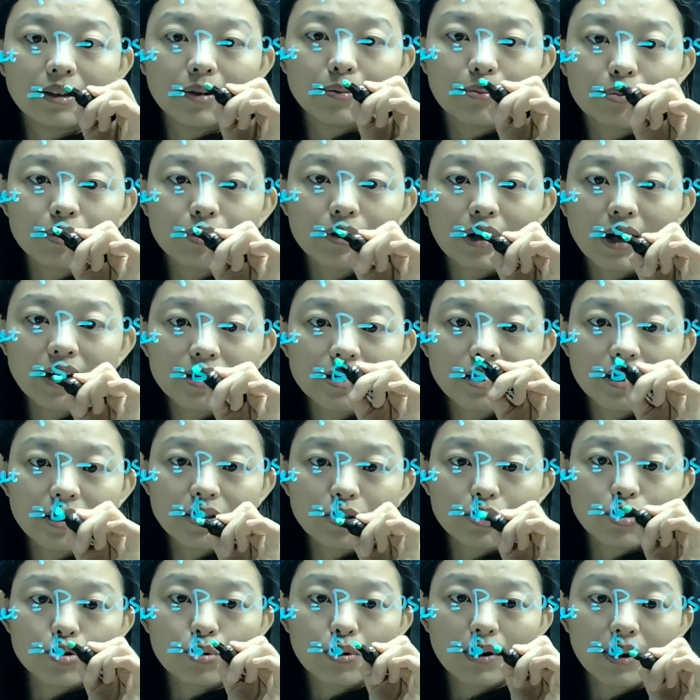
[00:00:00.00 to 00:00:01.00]
The price
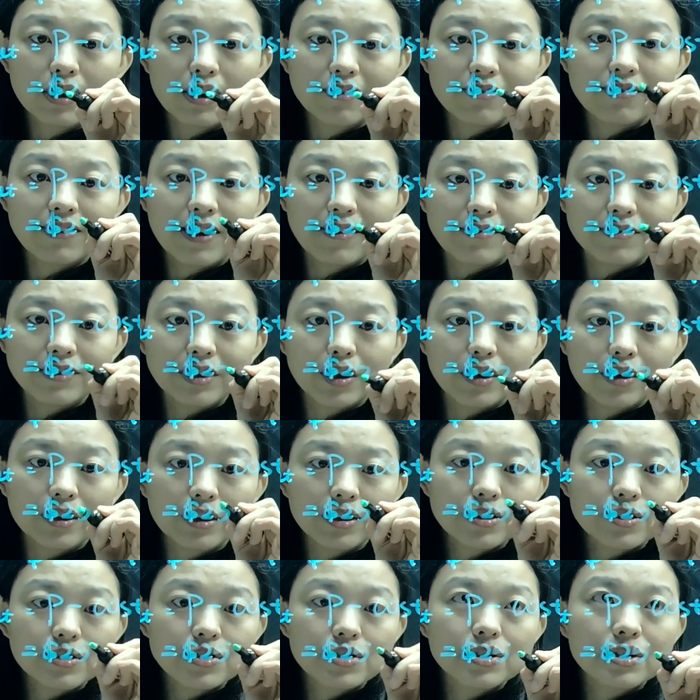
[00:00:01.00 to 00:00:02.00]
is
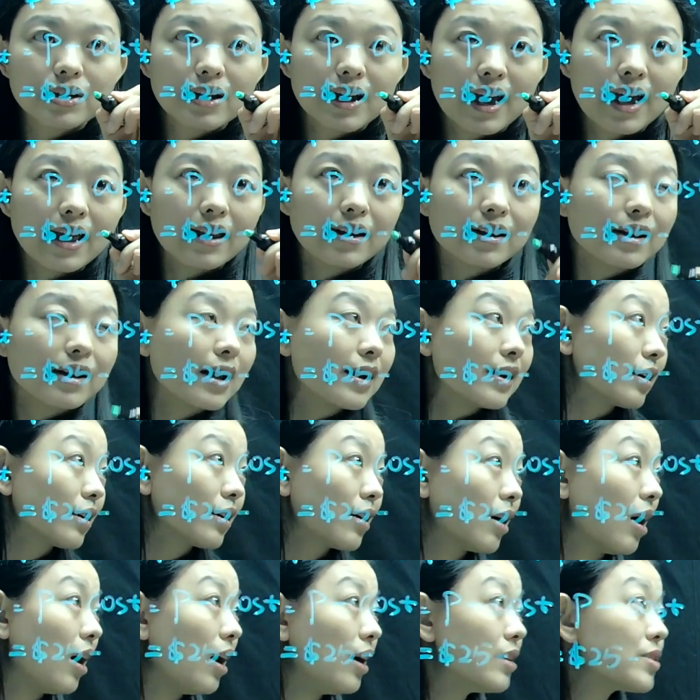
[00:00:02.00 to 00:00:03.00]
$25 and then the
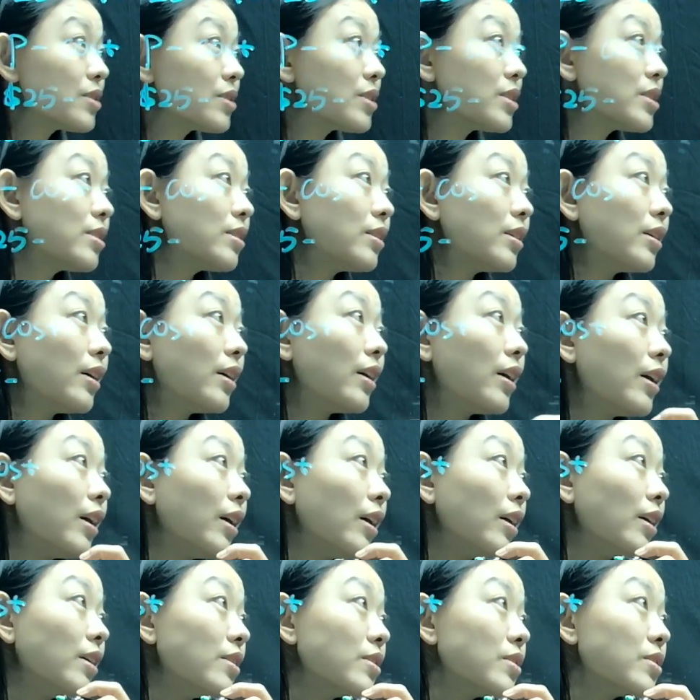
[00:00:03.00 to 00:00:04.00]
cost
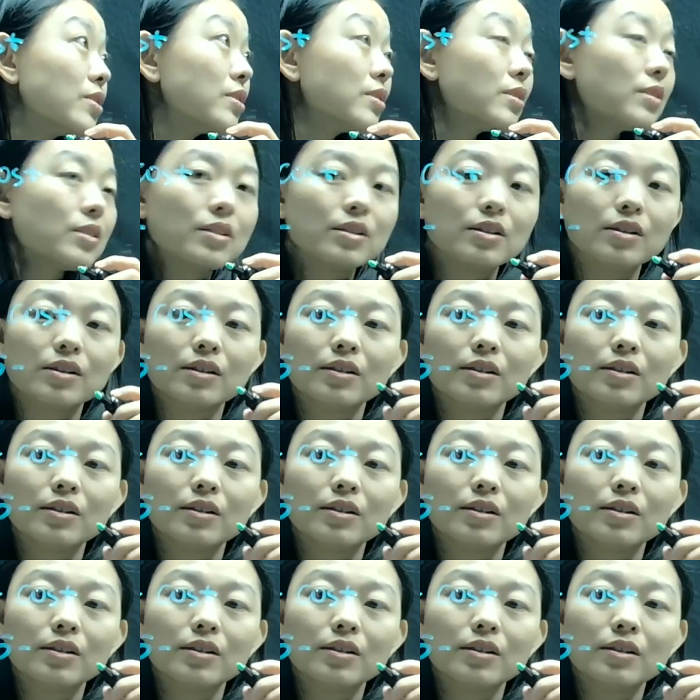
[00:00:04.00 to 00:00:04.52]
is